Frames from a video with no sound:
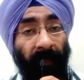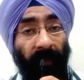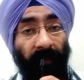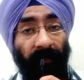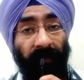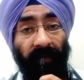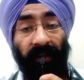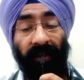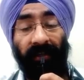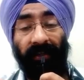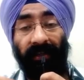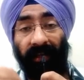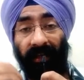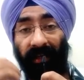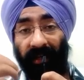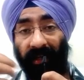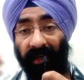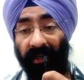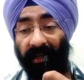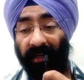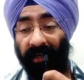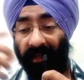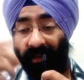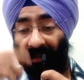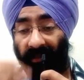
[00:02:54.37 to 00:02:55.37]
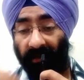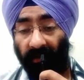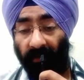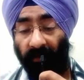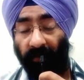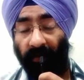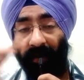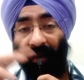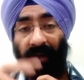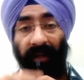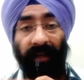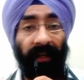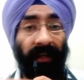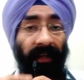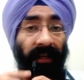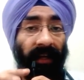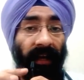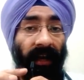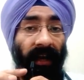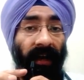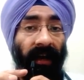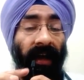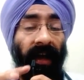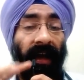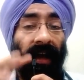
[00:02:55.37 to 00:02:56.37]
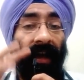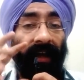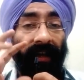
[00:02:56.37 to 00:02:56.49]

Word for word: which are secreted in the local area,